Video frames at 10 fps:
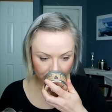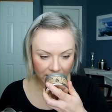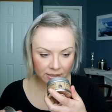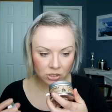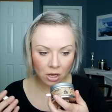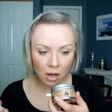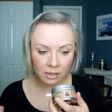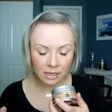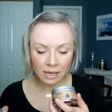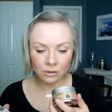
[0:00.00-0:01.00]
that
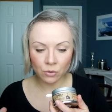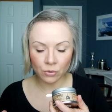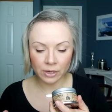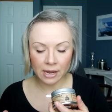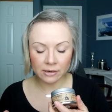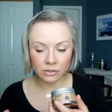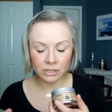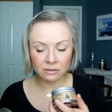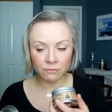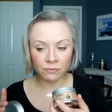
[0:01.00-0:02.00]
tonka and coriander
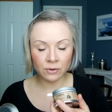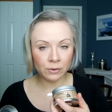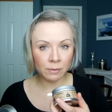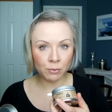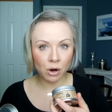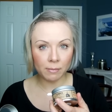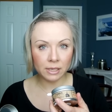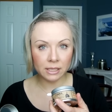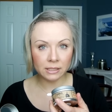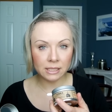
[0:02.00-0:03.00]
is very
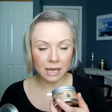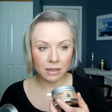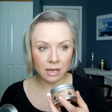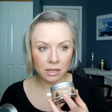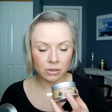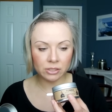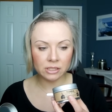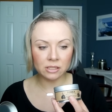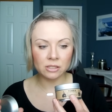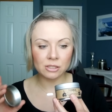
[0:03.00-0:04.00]
prominent. And then
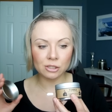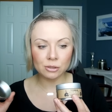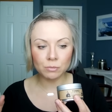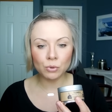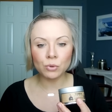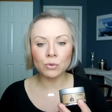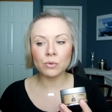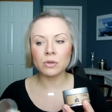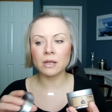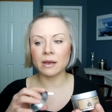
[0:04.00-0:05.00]
there's this
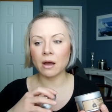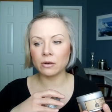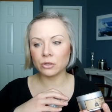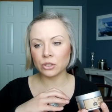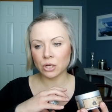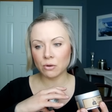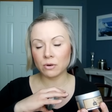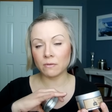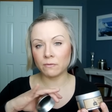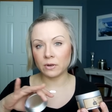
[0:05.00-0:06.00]
smooth like
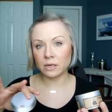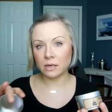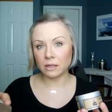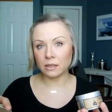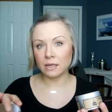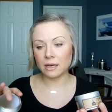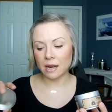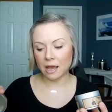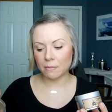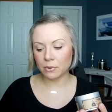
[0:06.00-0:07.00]
undertone of vanilla
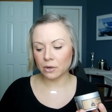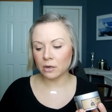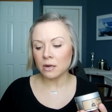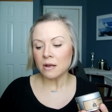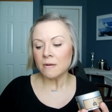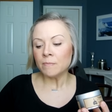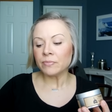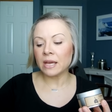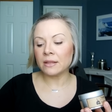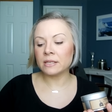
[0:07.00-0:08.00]
and amber
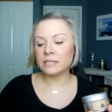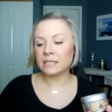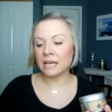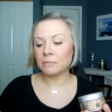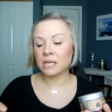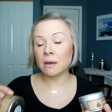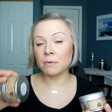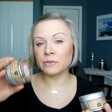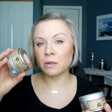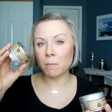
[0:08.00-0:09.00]
and the same
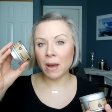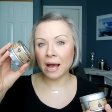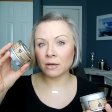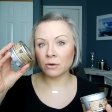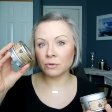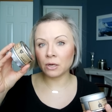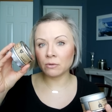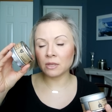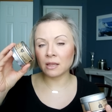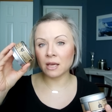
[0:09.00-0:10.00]
type of tobacco
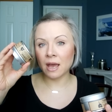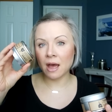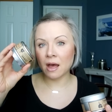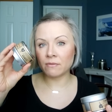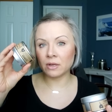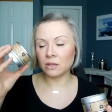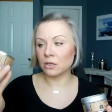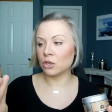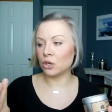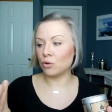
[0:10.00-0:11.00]
note that they have in
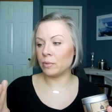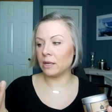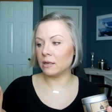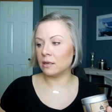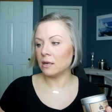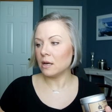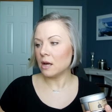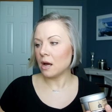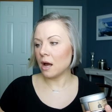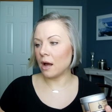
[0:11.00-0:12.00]
the Cuban
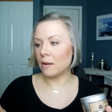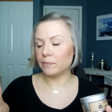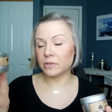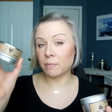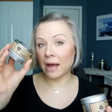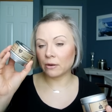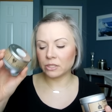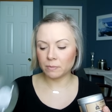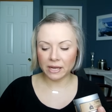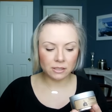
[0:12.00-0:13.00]
um, tobacco
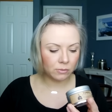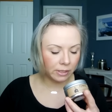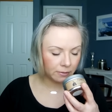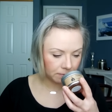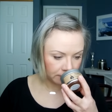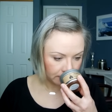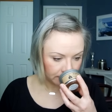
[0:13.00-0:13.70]
spice one.